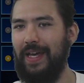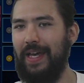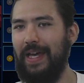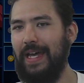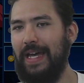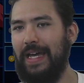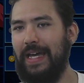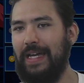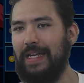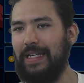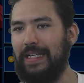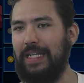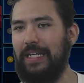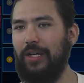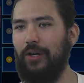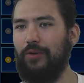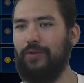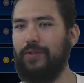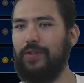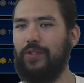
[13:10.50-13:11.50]

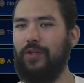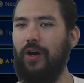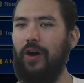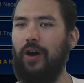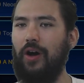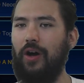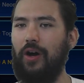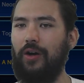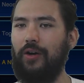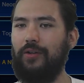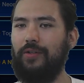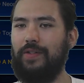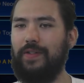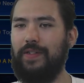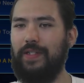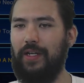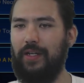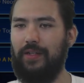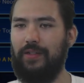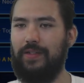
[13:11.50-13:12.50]
Neos Guard,
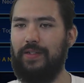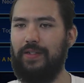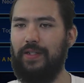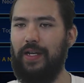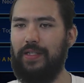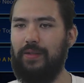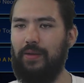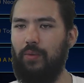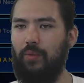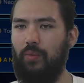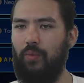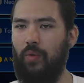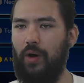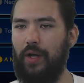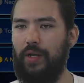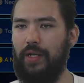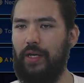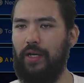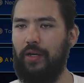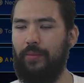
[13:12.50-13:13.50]
select 1
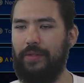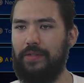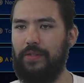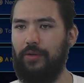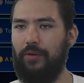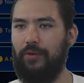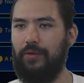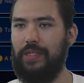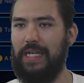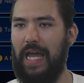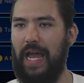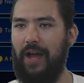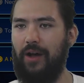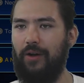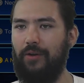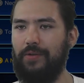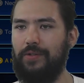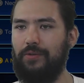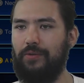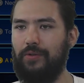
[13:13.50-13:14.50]
Elemental Hero now
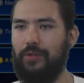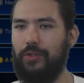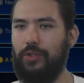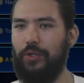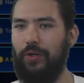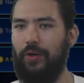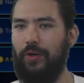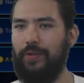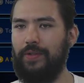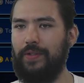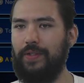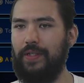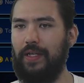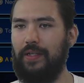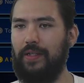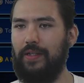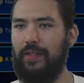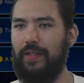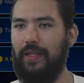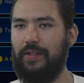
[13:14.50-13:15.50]
so you control until the end of the
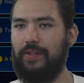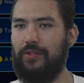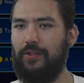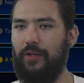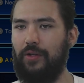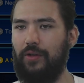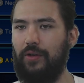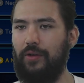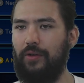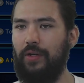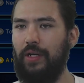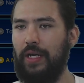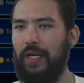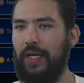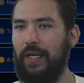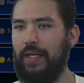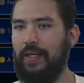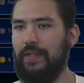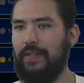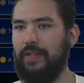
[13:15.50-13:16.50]
next turn.
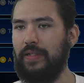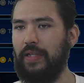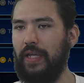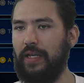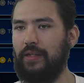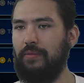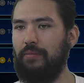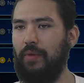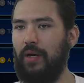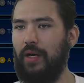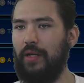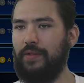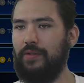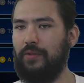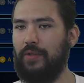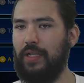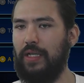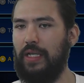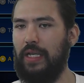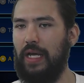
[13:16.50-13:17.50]
Selected monster
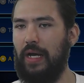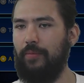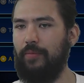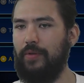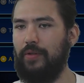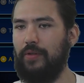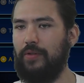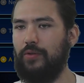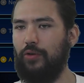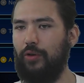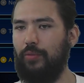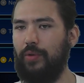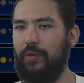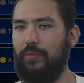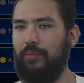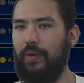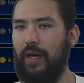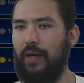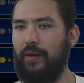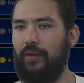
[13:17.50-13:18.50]
cannot be destroyed in
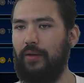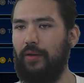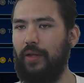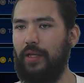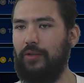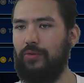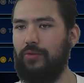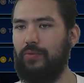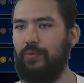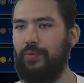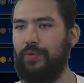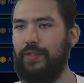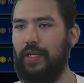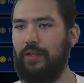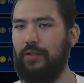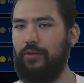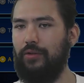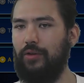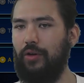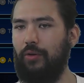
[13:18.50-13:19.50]
battle, and you will take
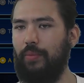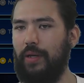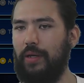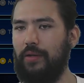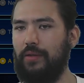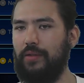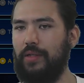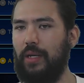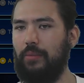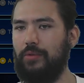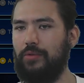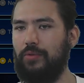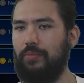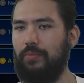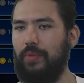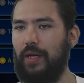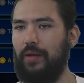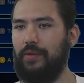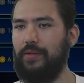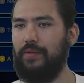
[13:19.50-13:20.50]
no battle damage from
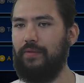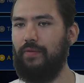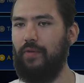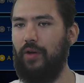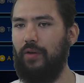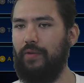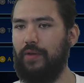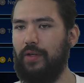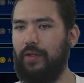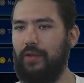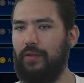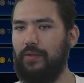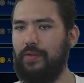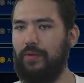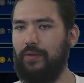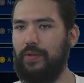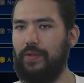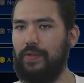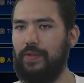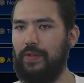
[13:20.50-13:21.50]
battles involving it. So
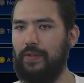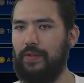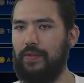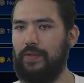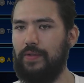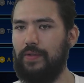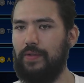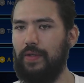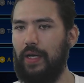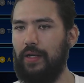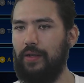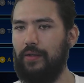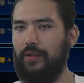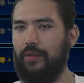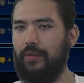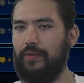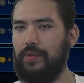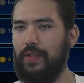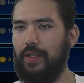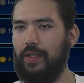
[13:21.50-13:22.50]
this is, I don't know, it's like,